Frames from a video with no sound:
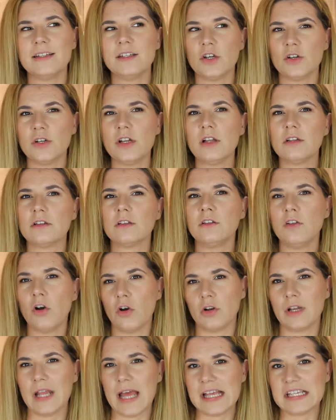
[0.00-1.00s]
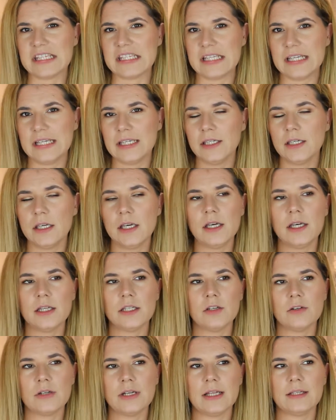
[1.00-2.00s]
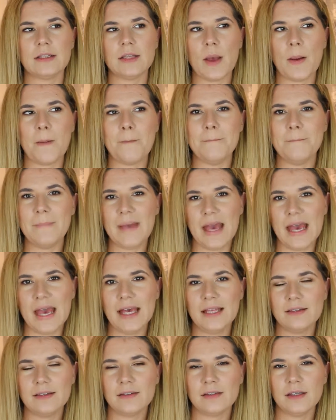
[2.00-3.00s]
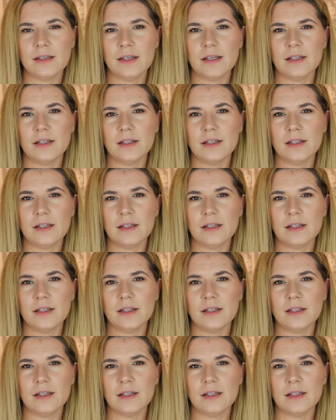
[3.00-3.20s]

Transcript: They are not long lasting, they are not matte,